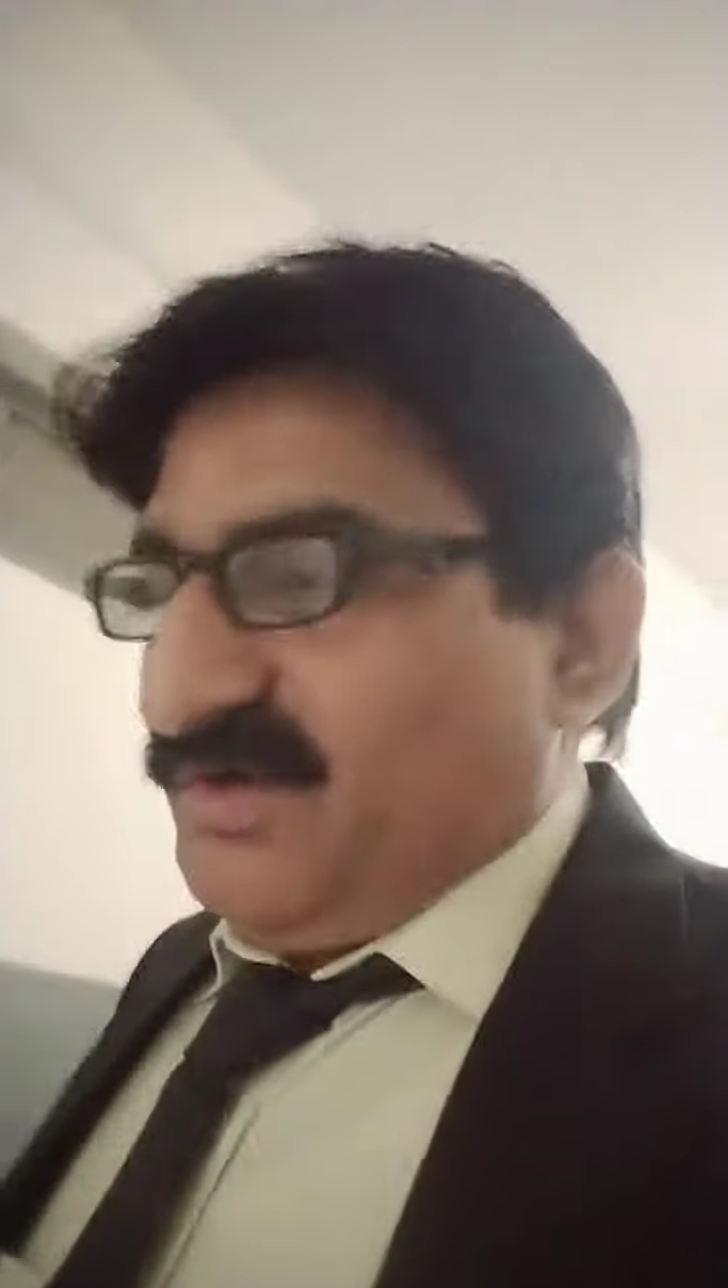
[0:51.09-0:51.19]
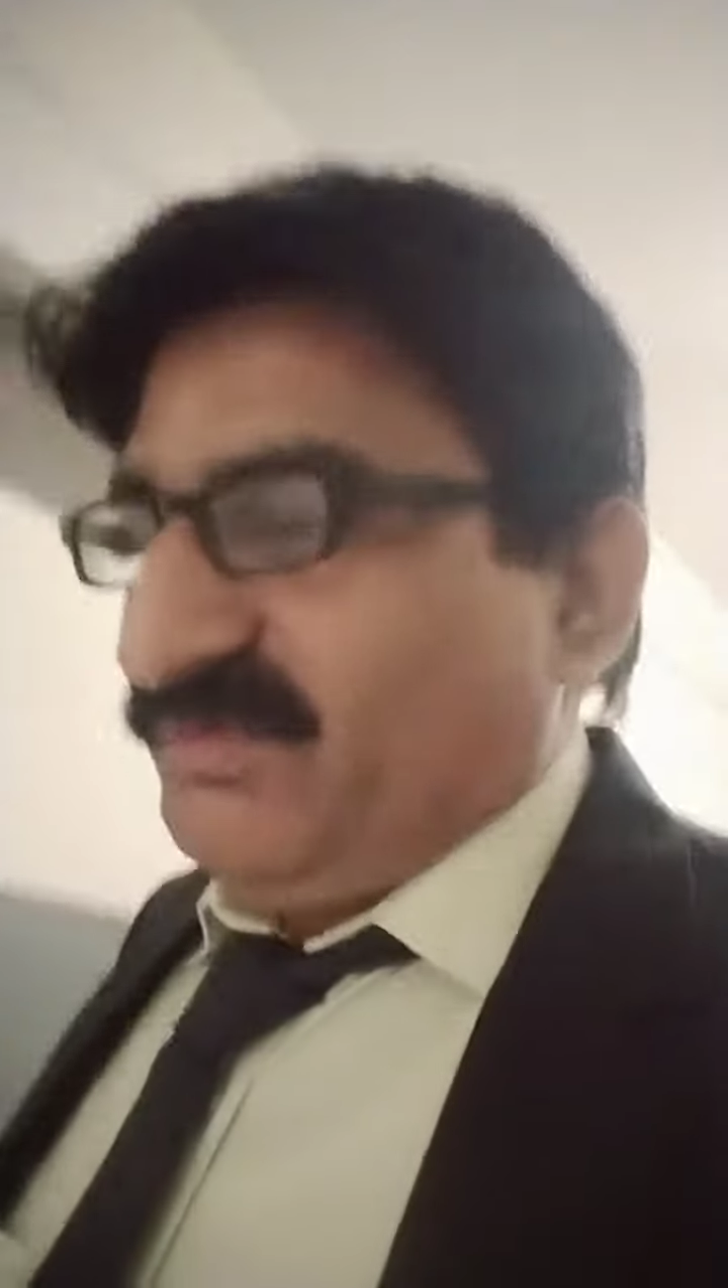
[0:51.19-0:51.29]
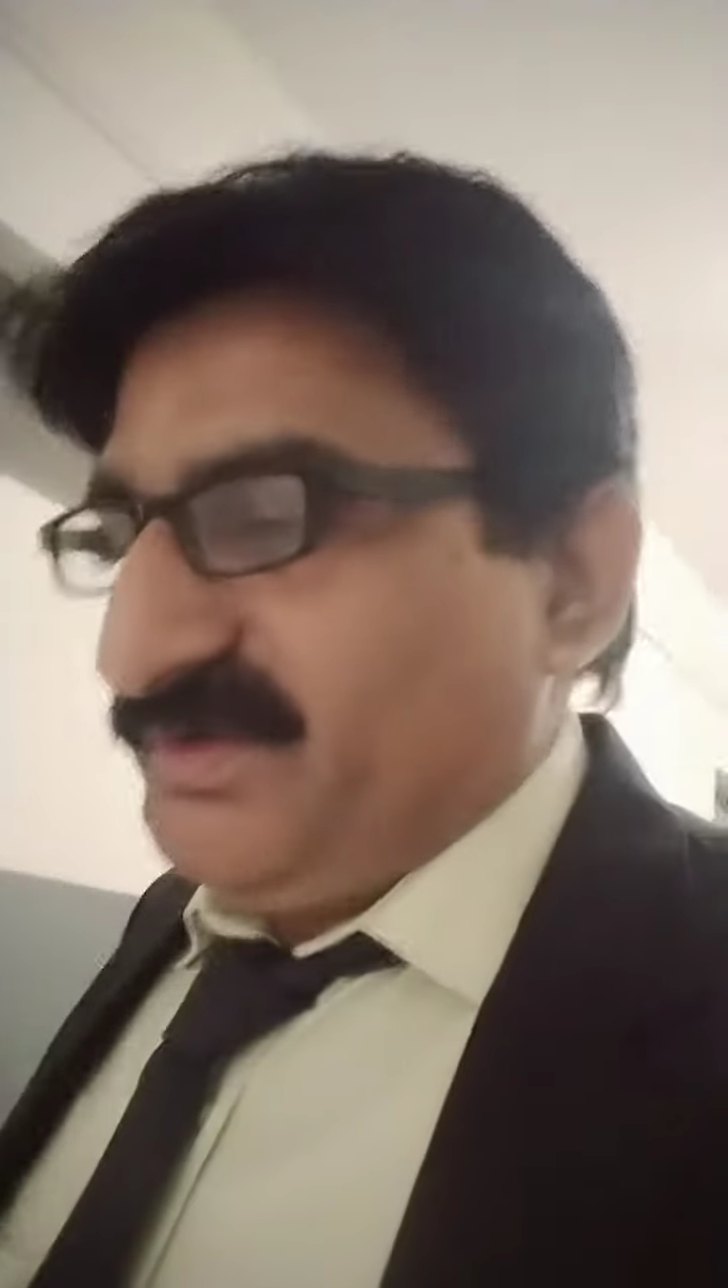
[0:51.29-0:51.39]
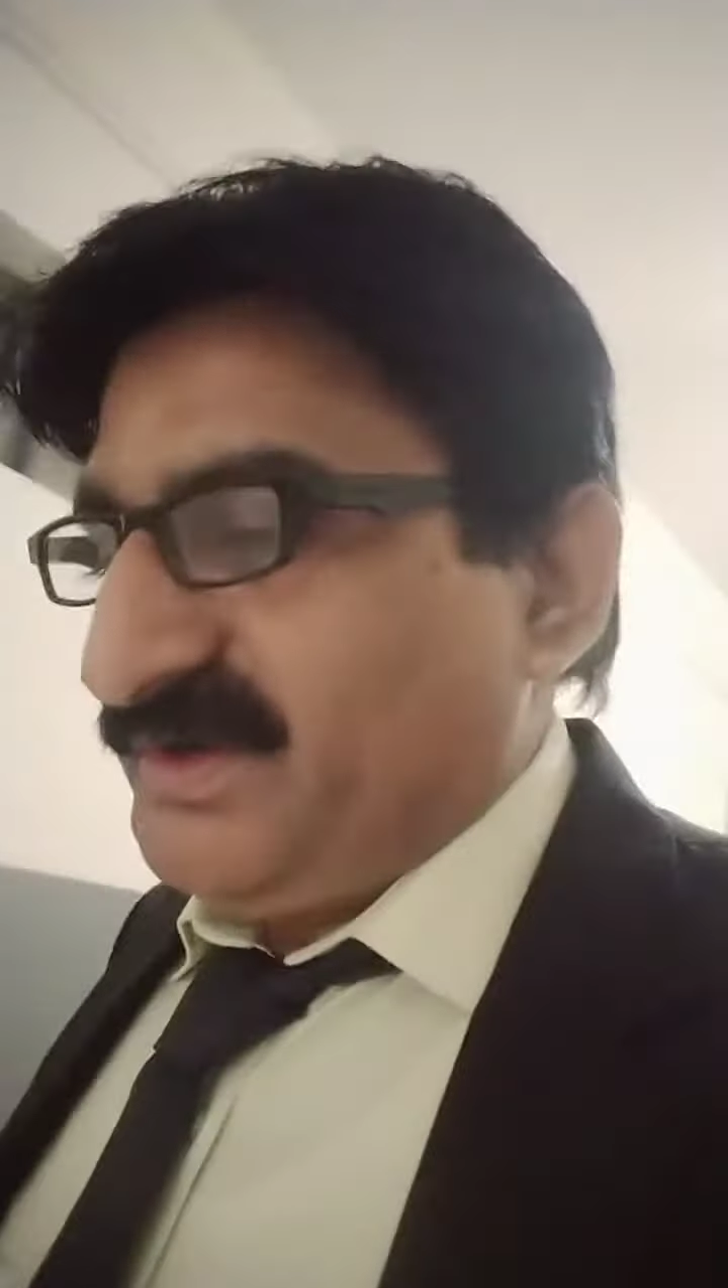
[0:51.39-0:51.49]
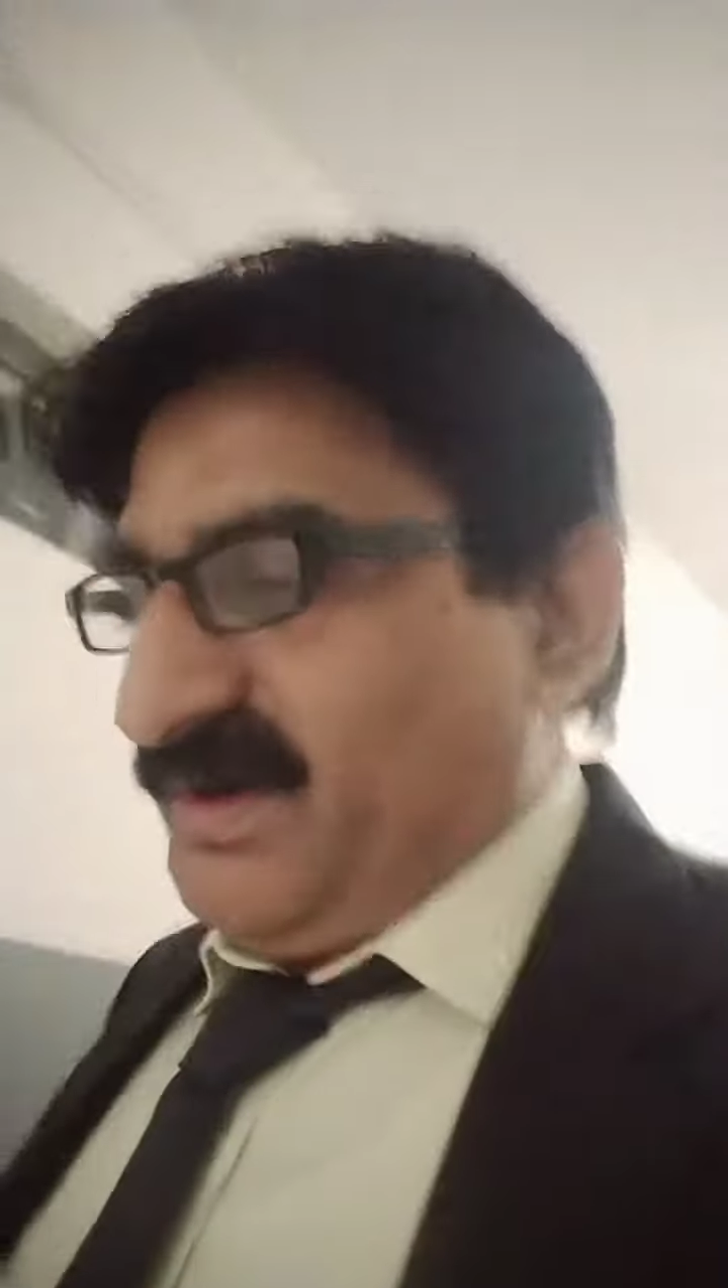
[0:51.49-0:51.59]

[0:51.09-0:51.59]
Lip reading: we